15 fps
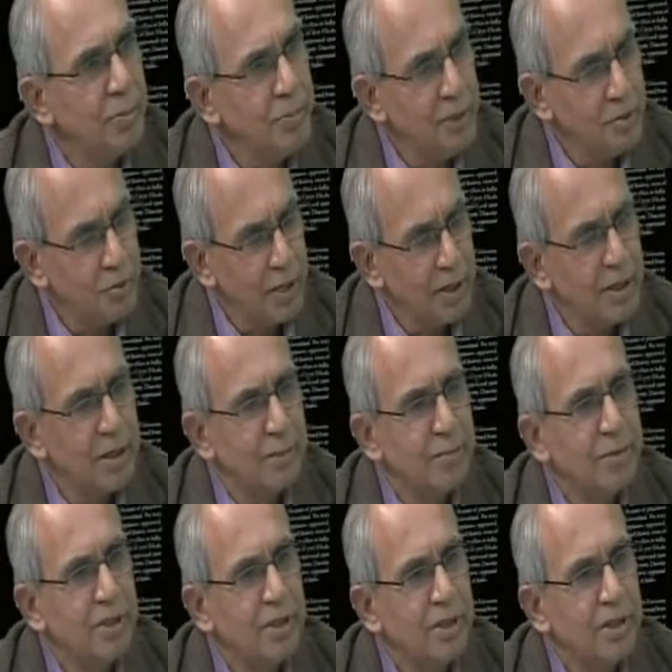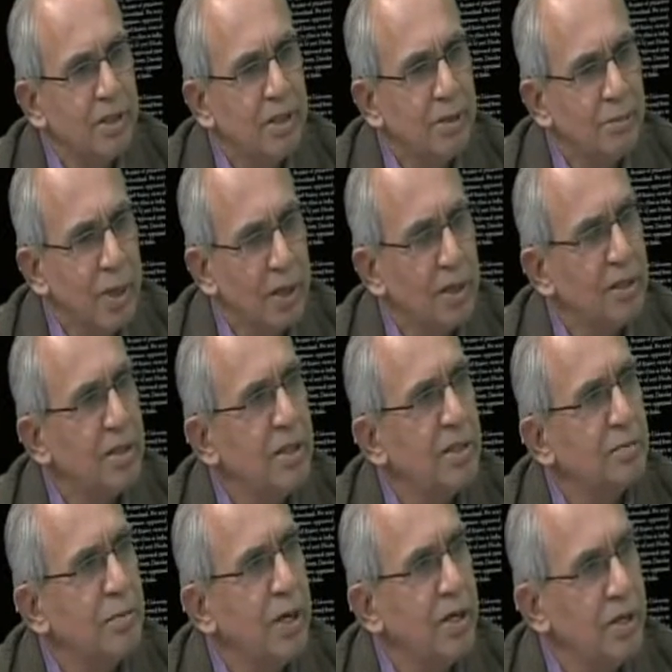been welcomed in
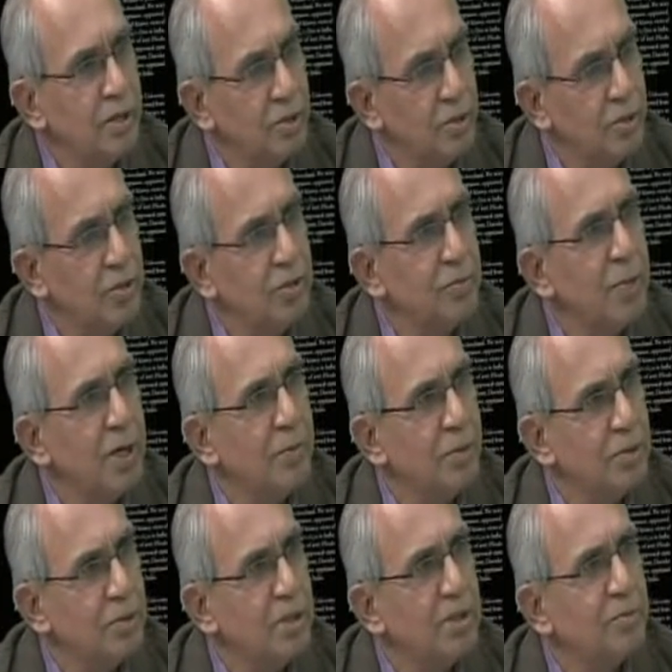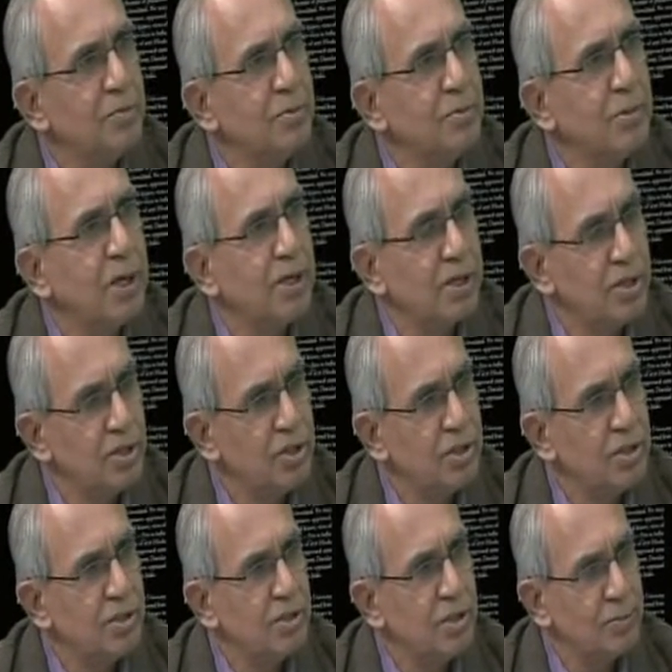Bangladesh by Hindus, by Muslims, by
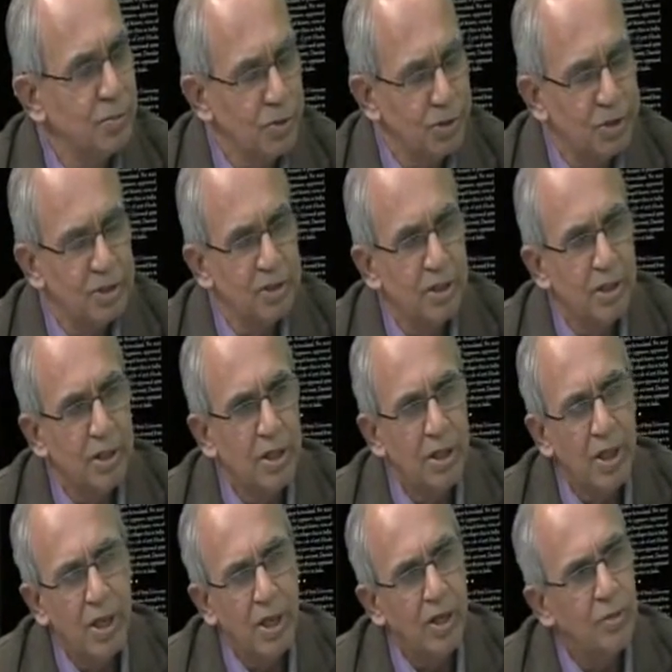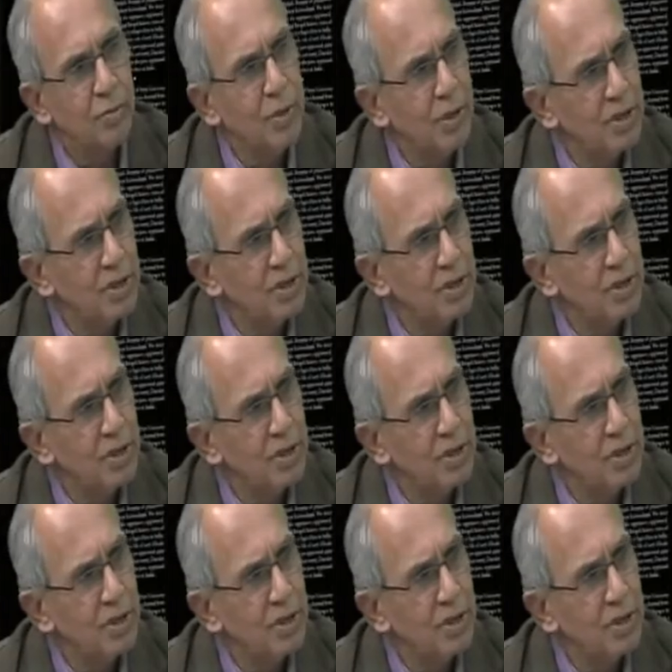Christians and Buddhists. Okay,